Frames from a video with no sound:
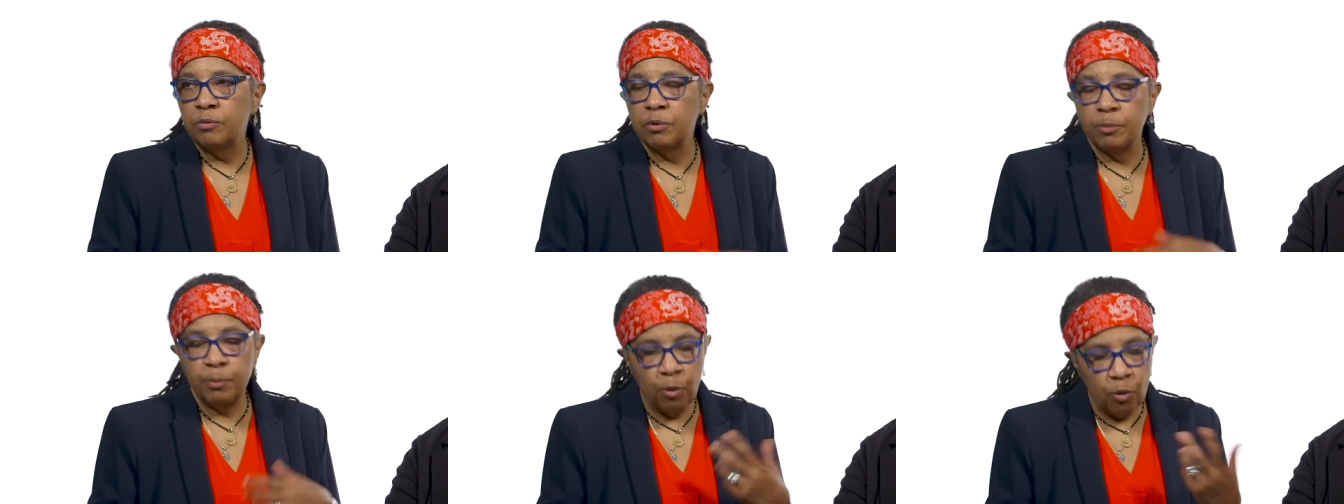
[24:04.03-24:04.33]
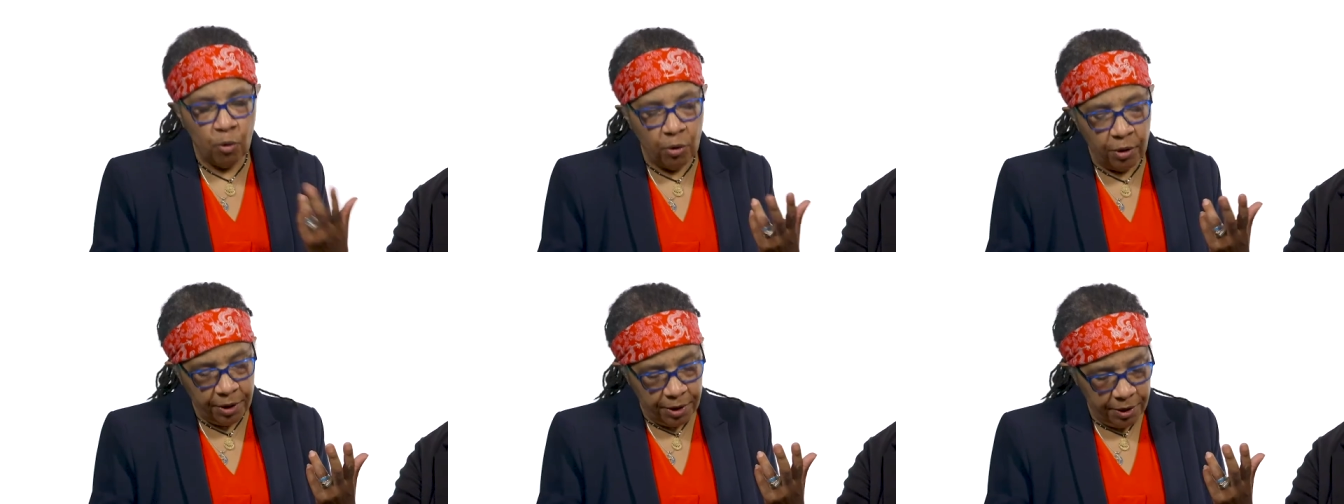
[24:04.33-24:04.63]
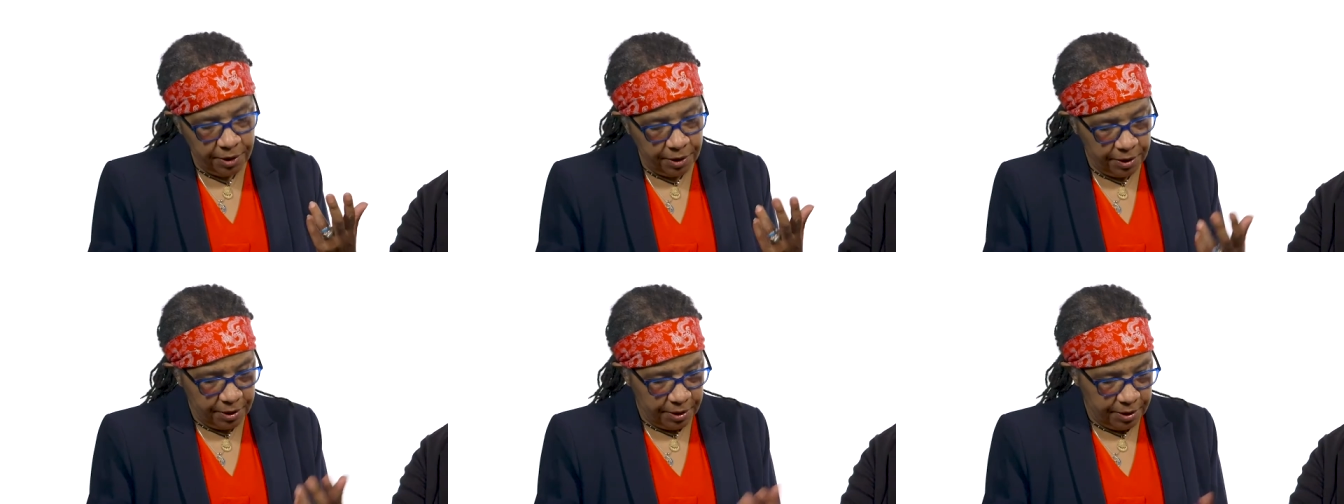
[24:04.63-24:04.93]
rapport,
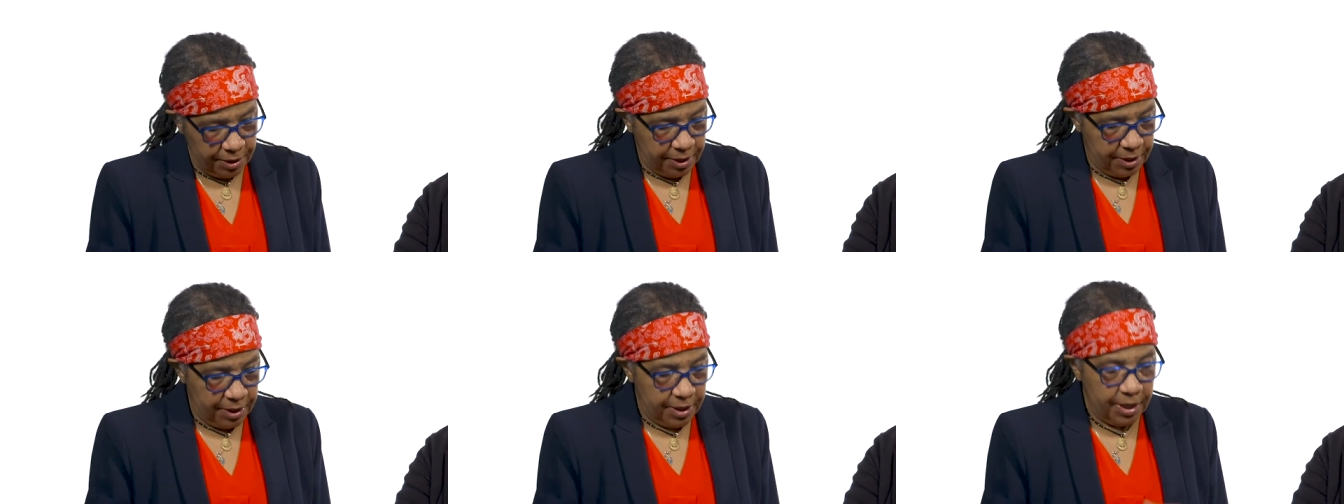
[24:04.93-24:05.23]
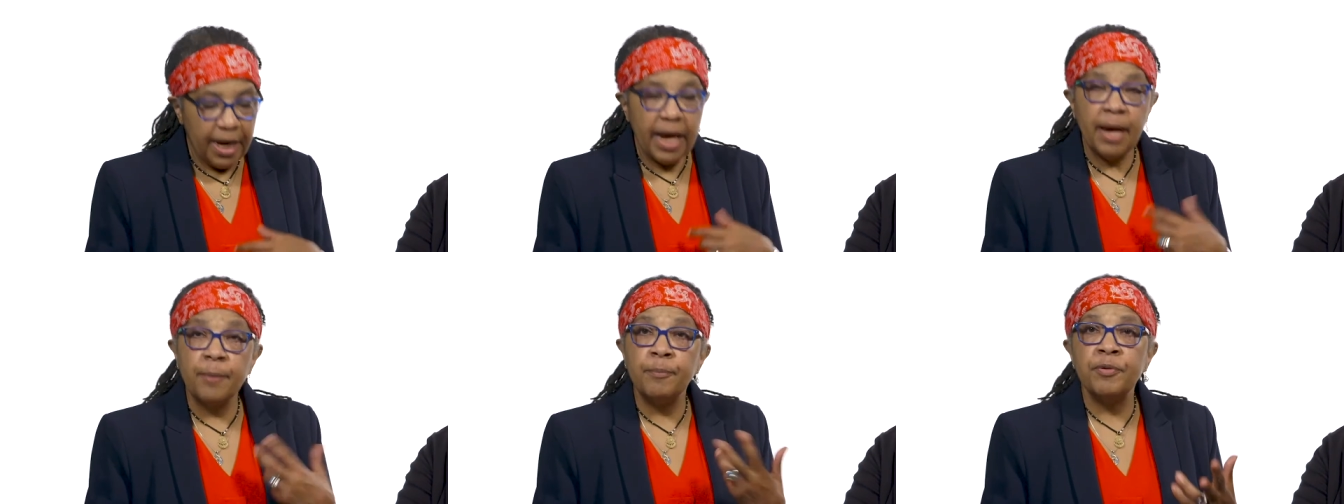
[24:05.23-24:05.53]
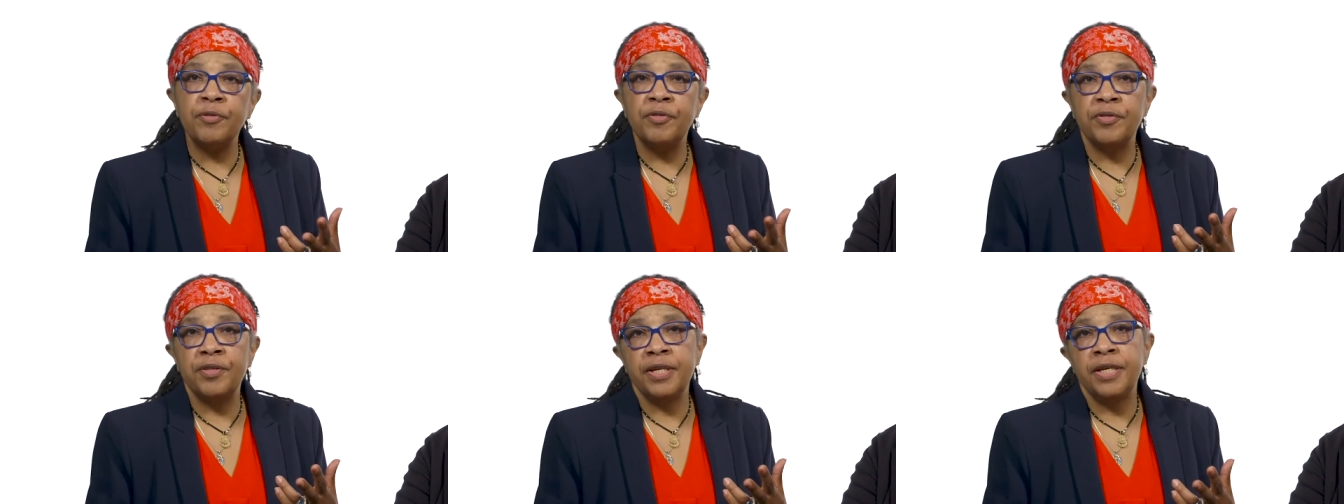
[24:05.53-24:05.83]

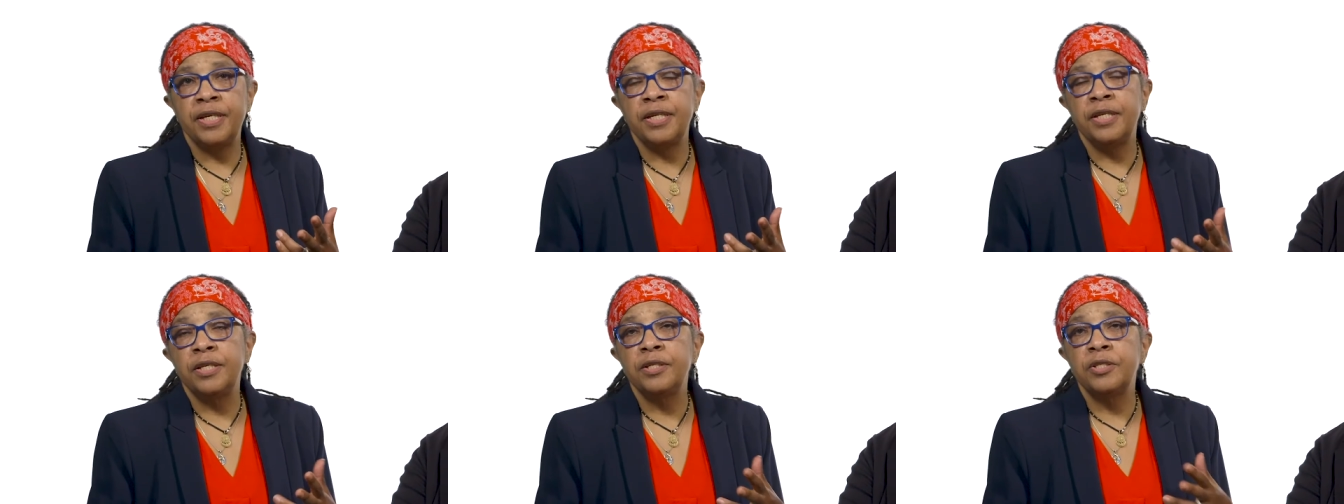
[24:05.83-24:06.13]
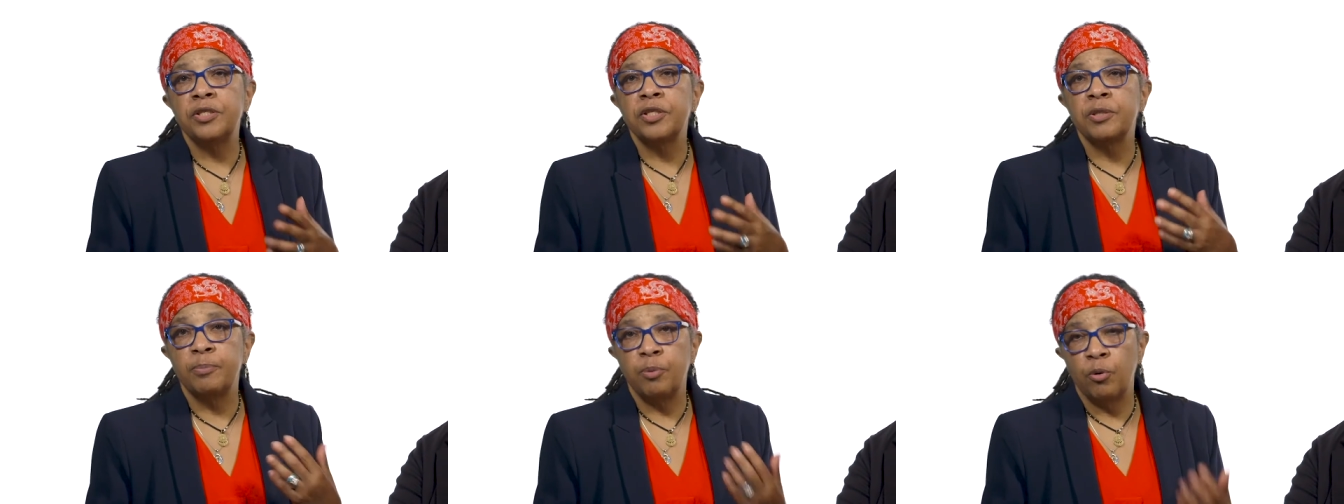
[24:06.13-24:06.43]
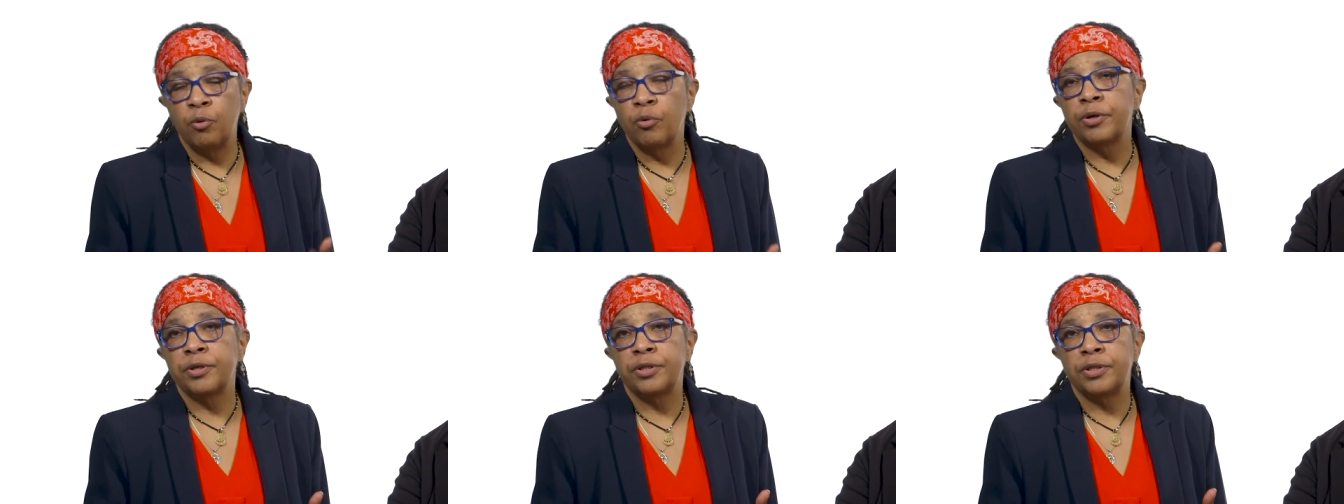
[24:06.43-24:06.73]
empathy,
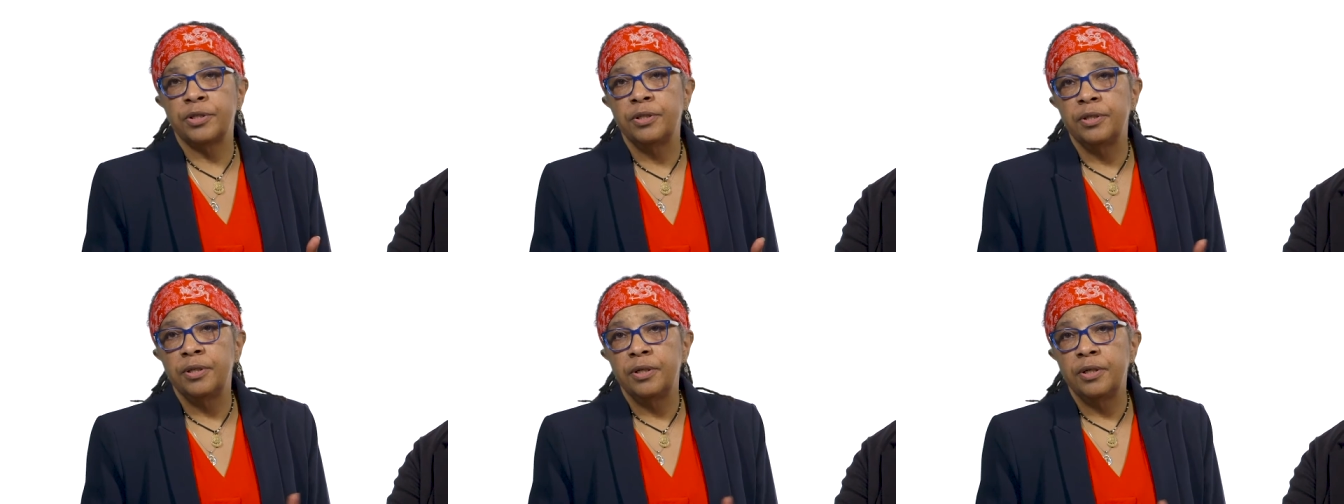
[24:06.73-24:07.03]
support,